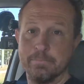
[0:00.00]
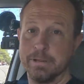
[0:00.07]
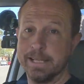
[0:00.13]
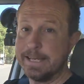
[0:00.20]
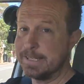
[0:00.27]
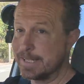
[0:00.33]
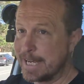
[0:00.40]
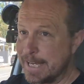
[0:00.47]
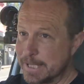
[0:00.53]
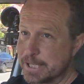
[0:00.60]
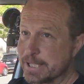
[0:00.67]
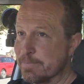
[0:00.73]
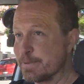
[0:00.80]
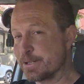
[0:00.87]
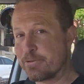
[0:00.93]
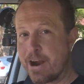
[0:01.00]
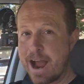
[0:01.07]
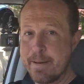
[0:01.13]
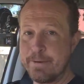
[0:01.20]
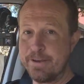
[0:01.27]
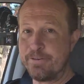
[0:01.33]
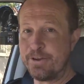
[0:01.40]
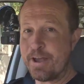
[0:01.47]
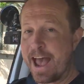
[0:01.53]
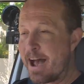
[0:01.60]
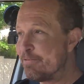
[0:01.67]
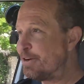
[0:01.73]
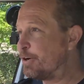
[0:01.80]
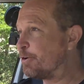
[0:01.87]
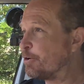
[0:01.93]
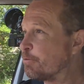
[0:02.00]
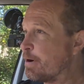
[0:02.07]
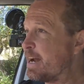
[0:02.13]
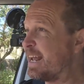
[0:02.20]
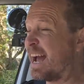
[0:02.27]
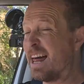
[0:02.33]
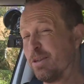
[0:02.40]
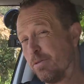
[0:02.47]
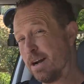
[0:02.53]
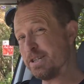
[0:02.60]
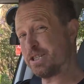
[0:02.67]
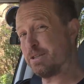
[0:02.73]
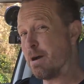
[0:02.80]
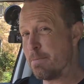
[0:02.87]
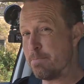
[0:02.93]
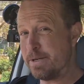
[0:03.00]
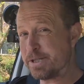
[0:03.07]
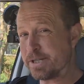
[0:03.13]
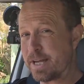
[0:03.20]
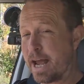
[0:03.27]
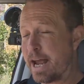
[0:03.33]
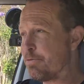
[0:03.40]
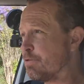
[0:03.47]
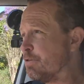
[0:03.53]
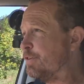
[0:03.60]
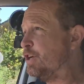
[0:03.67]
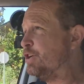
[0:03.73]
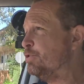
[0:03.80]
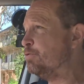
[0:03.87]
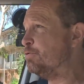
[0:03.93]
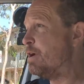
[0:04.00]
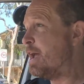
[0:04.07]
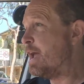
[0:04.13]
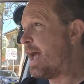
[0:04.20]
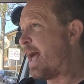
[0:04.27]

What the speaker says: Please hit subscribe if you haven't already, otherwise you might miss a review.